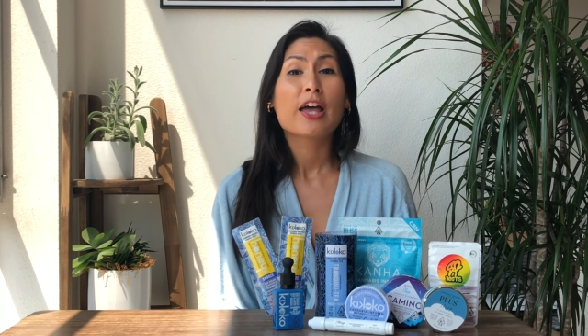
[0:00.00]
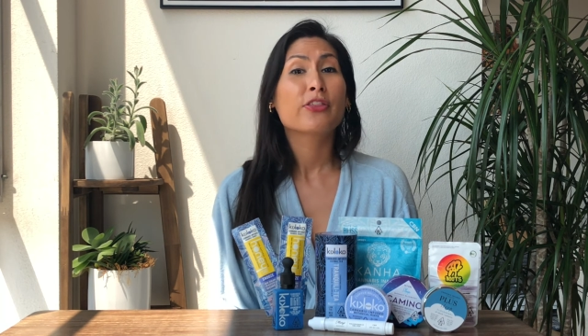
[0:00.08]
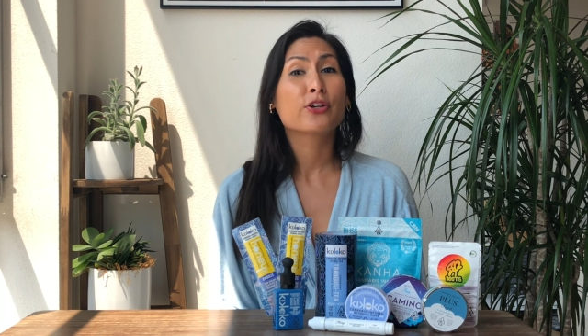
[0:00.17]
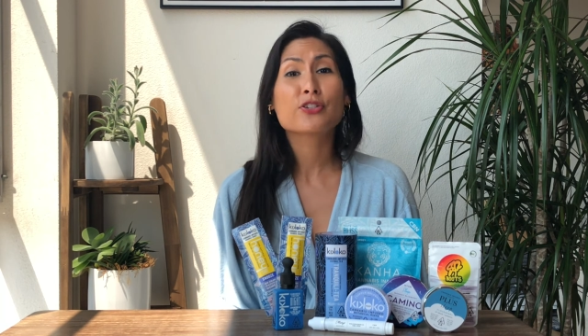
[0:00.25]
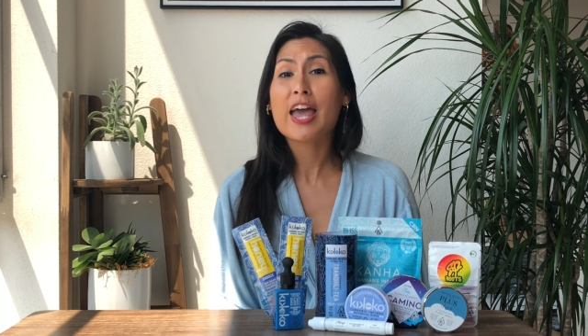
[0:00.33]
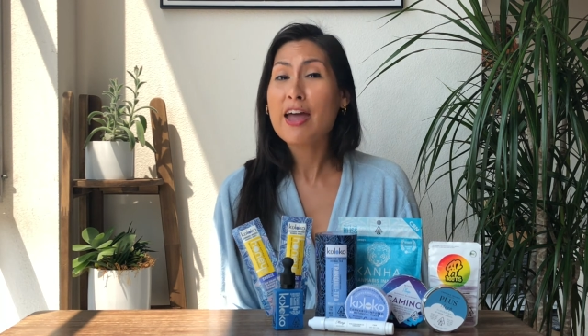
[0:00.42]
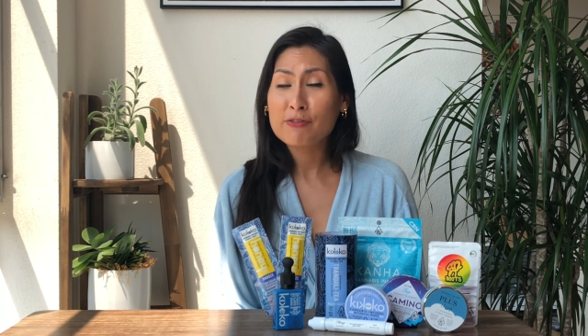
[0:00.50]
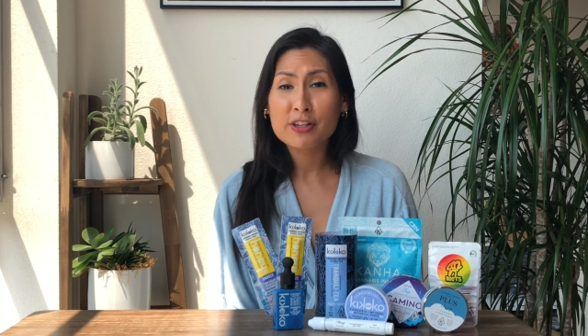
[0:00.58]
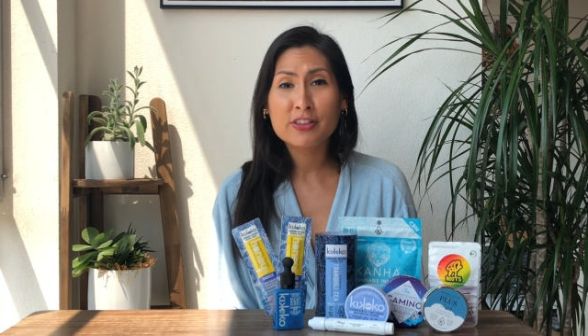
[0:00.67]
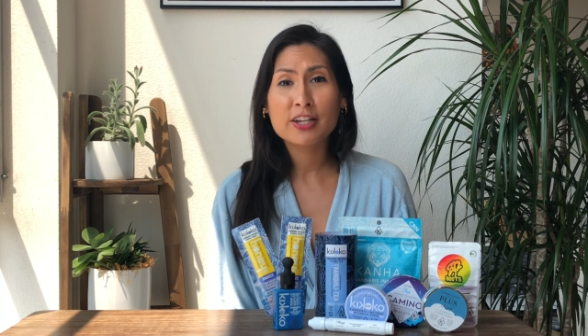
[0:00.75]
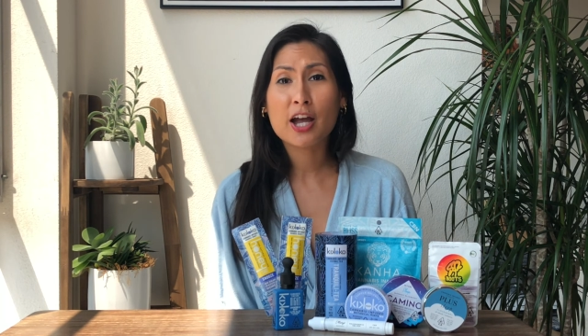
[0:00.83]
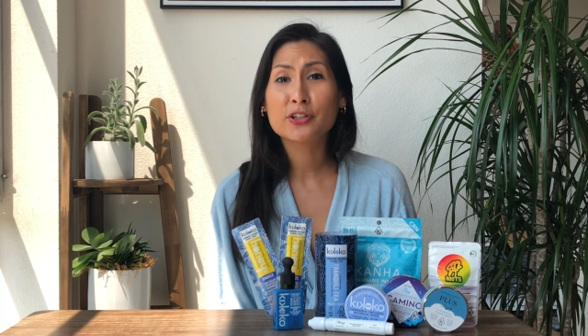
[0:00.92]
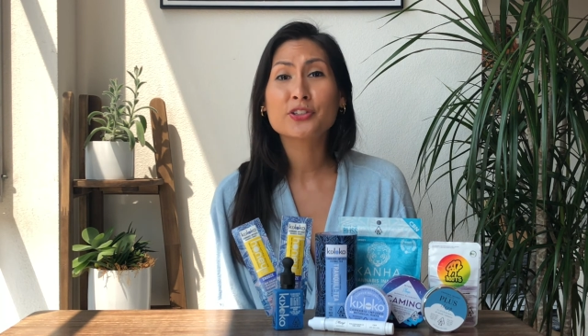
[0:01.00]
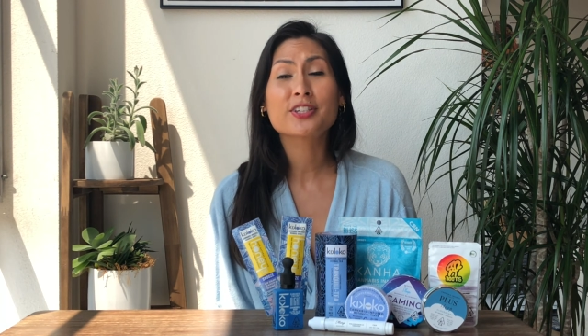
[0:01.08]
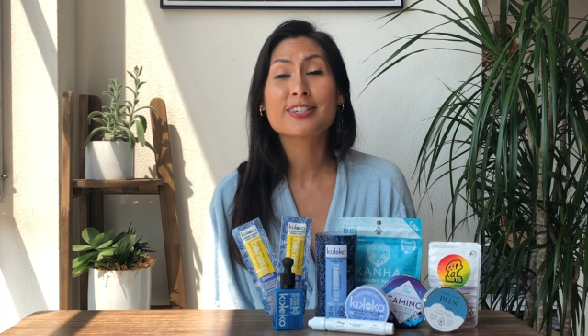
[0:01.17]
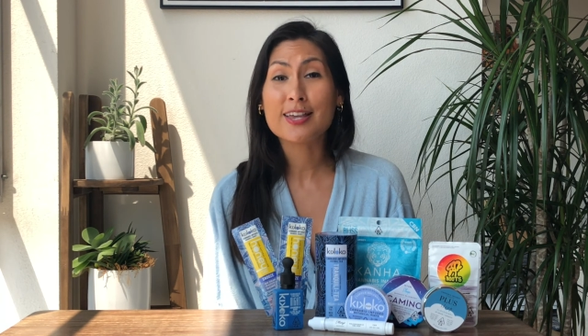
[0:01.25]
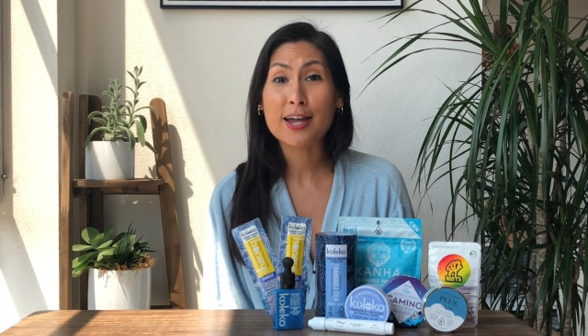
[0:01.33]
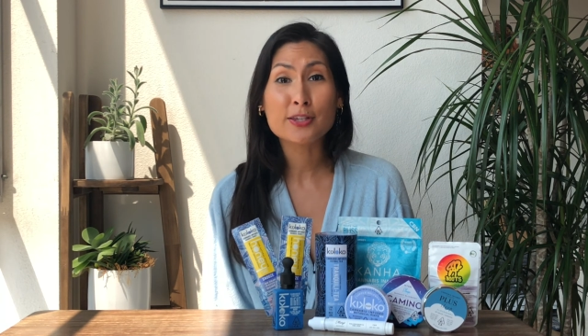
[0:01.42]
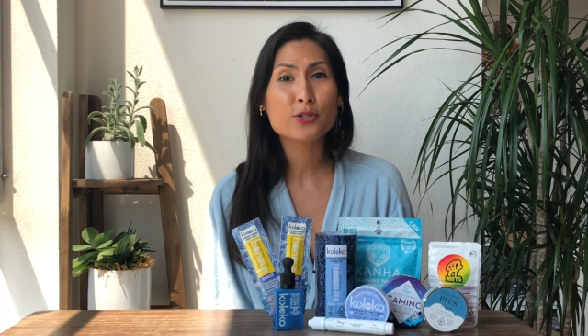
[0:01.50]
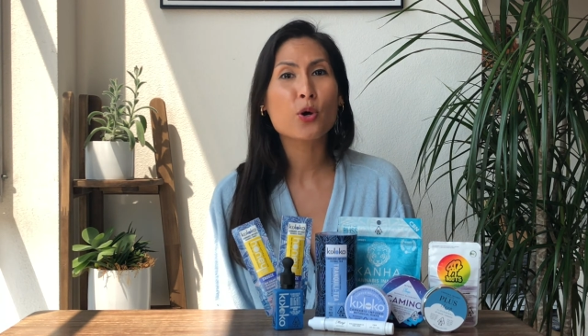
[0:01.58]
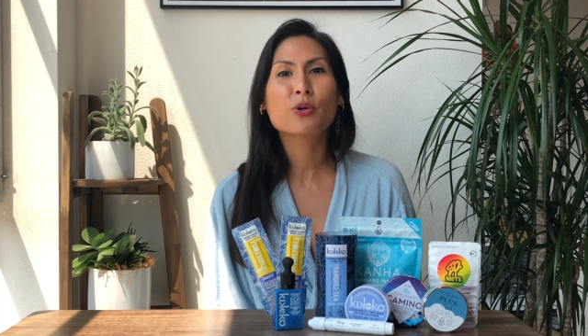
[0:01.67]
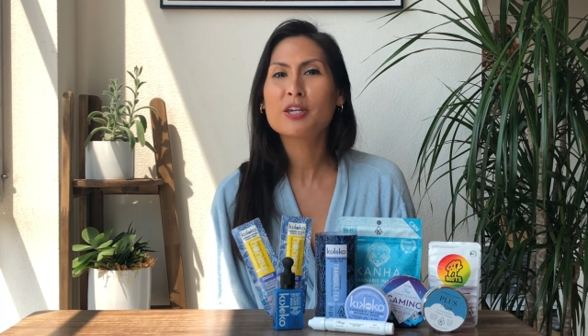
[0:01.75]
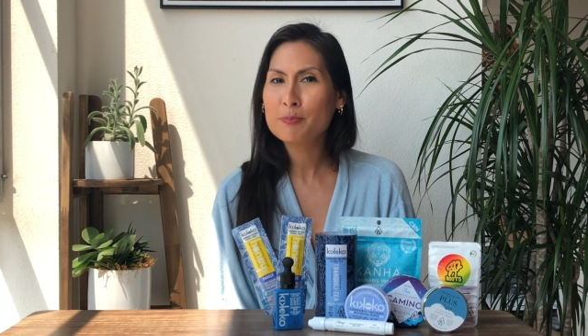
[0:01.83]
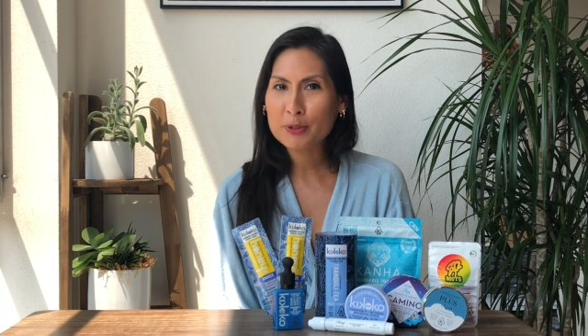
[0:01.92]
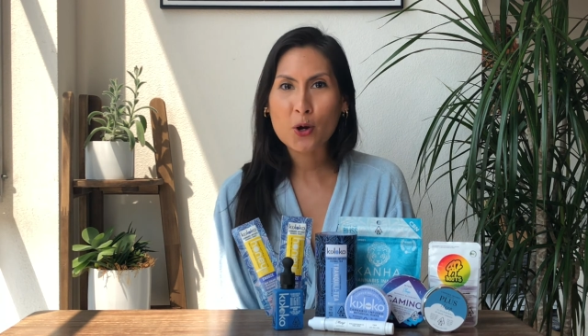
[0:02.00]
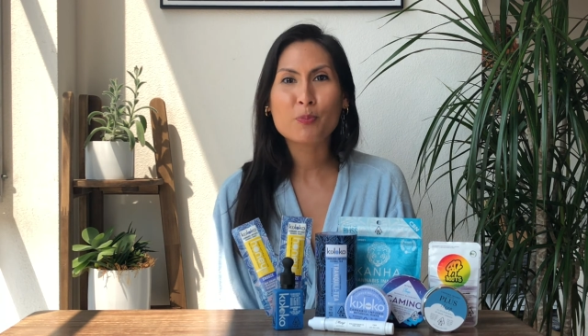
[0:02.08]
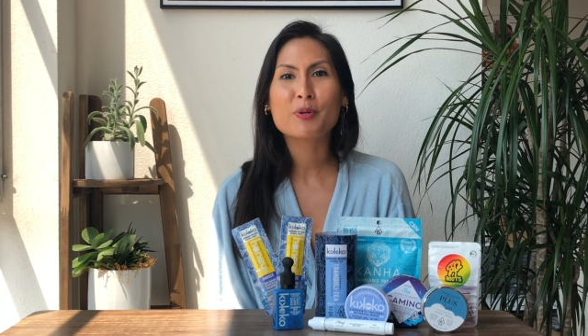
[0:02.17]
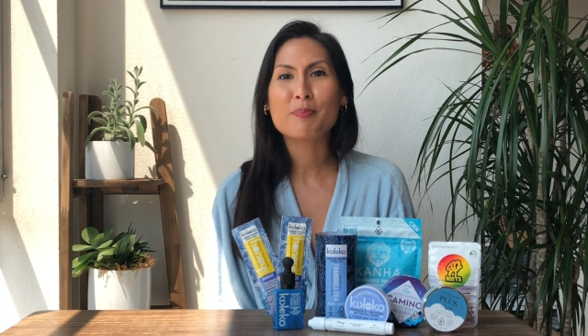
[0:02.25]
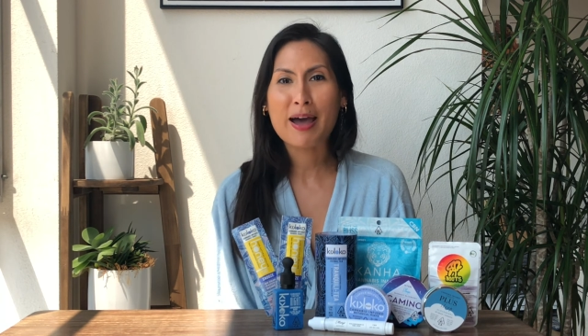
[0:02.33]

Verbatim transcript: There's everything under the sun, so keep an open